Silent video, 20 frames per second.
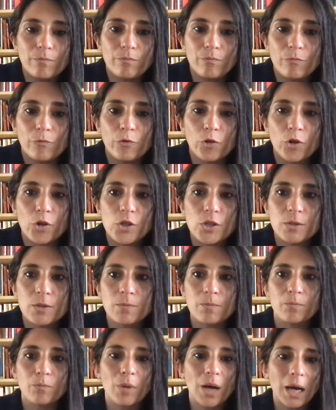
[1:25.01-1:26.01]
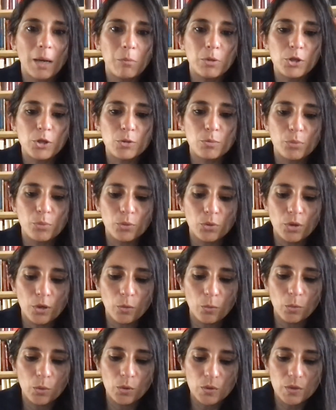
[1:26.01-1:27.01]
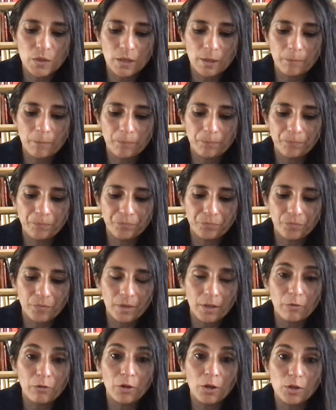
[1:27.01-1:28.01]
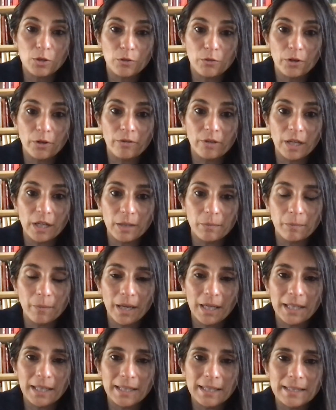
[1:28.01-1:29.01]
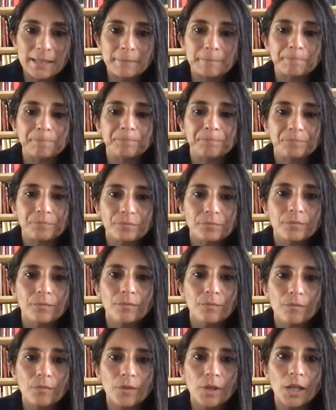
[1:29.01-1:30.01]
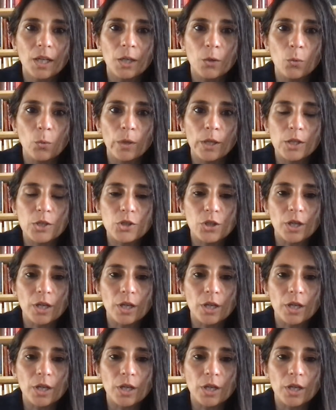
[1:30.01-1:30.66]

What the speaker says: first published book was The Philosophy of Arithmetics, in which